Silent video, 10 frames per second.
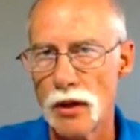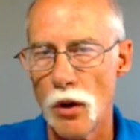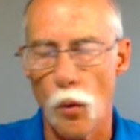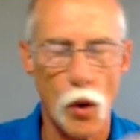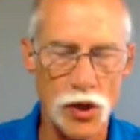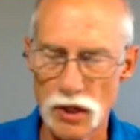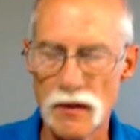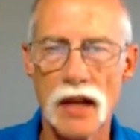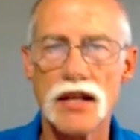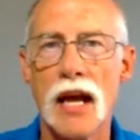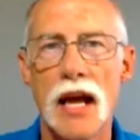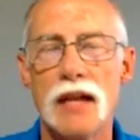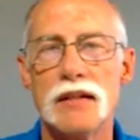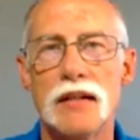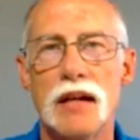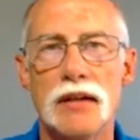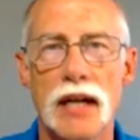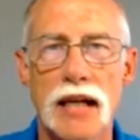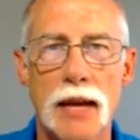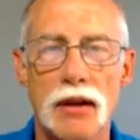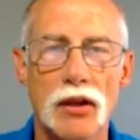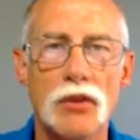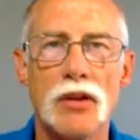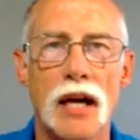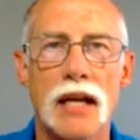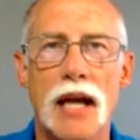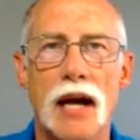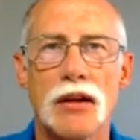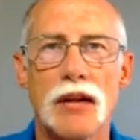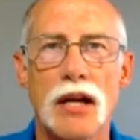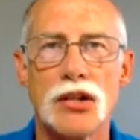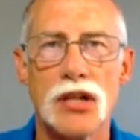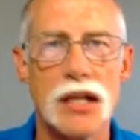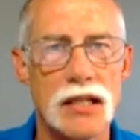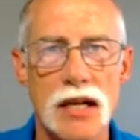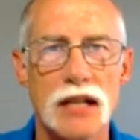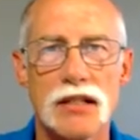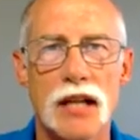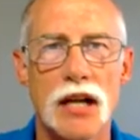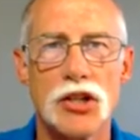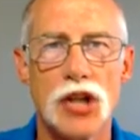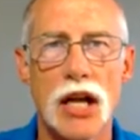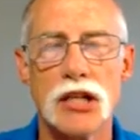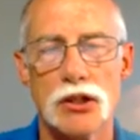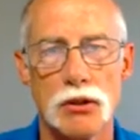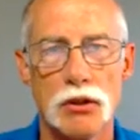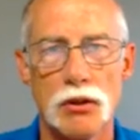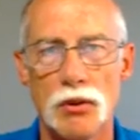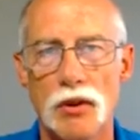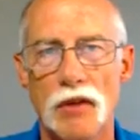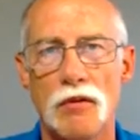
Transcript: Once you've done that dynamic load line calculation, it does not change through the